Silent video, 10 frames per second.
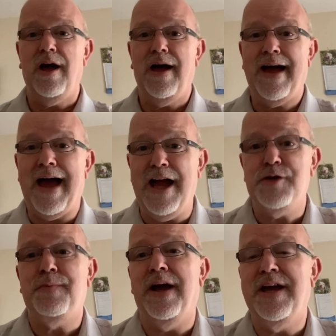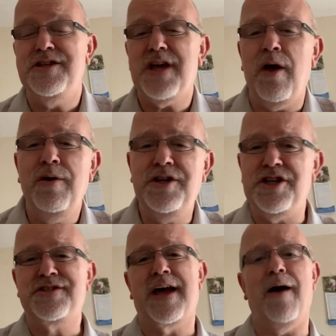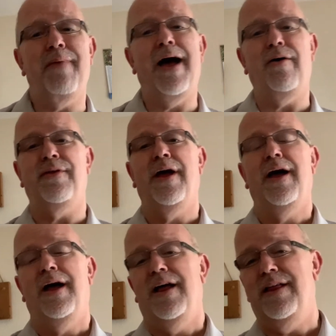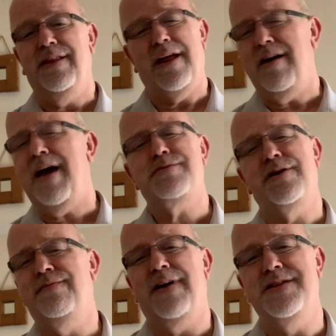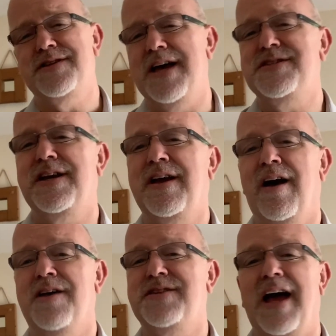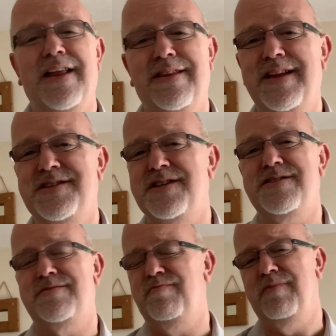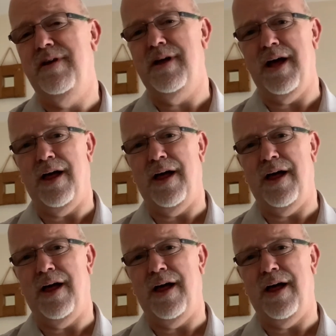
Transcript: hatchback. It's only just come out. Absolutely fantastic cars. And this is, I